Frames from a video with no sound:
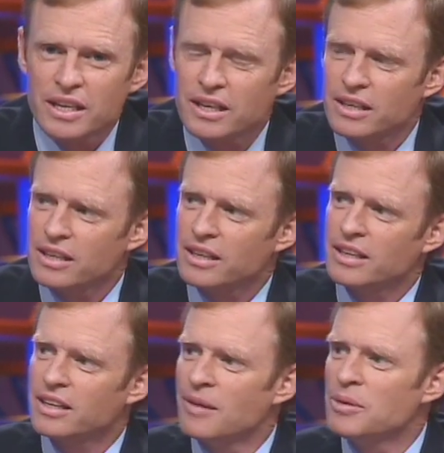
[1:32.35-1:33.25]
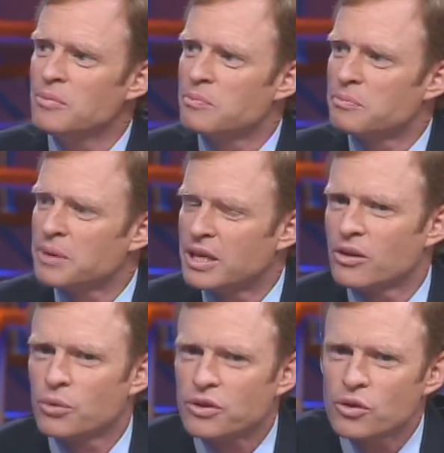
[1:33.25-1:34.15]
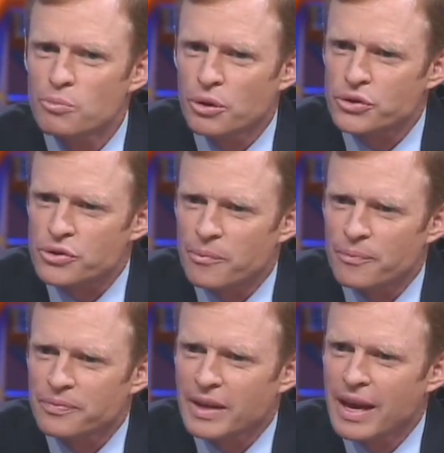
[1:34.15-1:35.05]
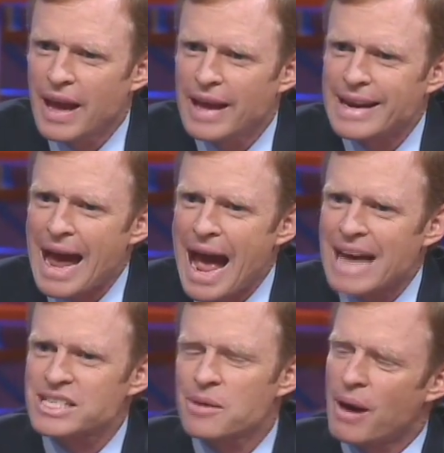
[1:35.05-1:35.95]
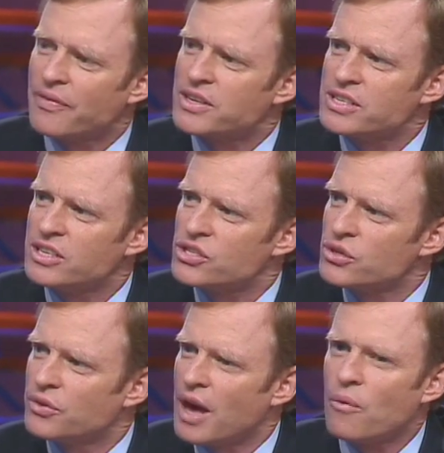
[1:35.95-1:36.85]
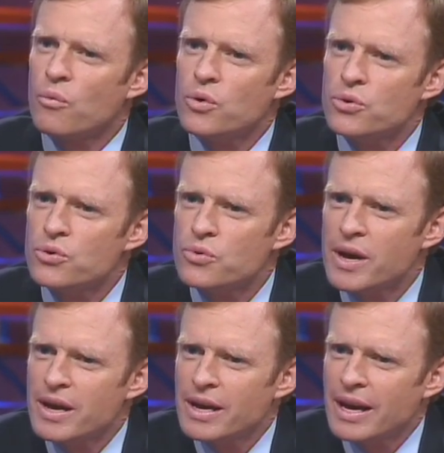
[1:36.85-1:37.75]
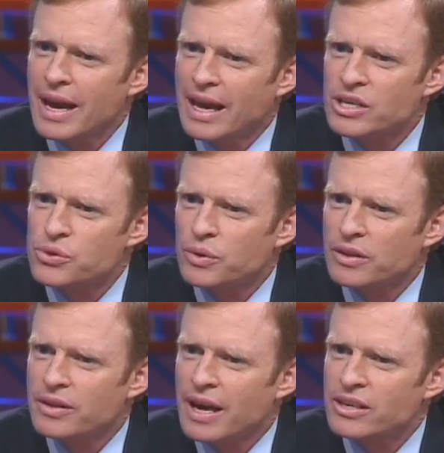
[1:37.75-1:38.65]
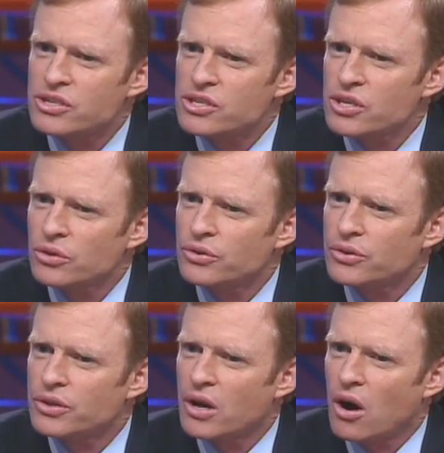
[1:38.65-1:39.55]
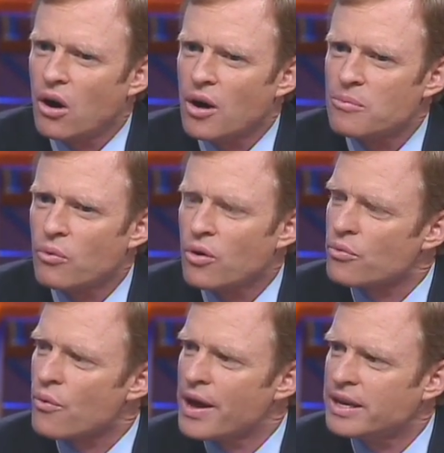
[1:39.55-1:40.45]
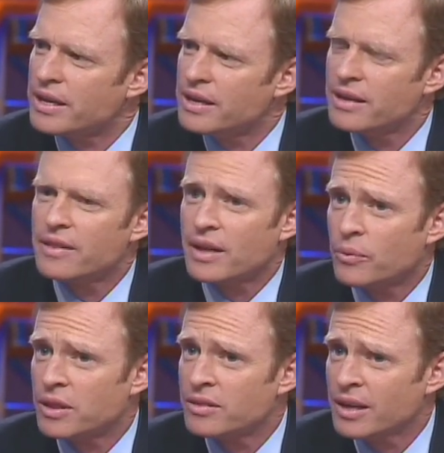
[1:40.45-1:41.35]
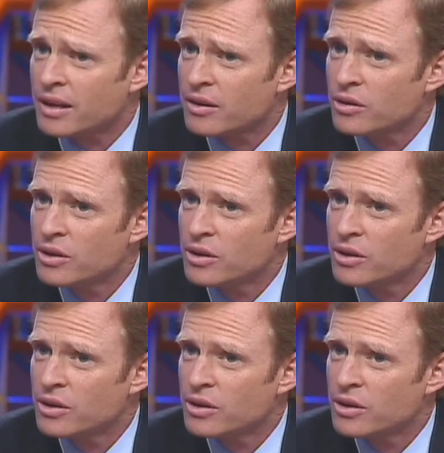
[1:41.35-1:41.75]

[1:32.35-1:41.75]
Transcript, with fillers: Uh, let me begin with you, Bertram, and ask about this issue that Wu ends with, that children are more ready than we think